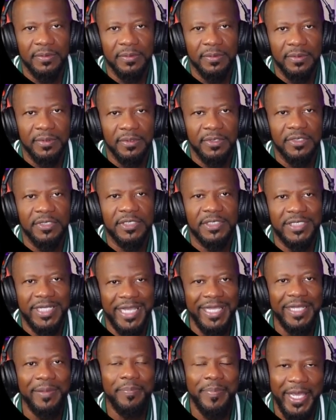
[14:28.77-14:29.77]

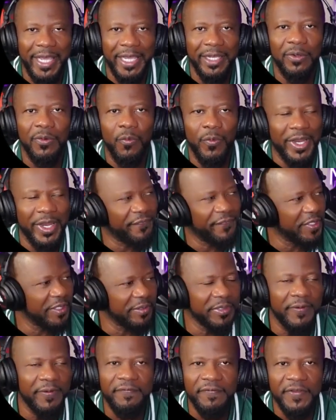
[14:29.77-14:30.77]
Stand back, wait for him
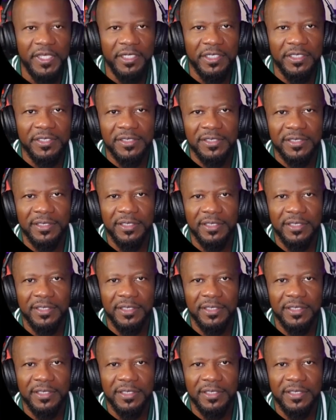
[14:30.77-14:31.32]
to finish.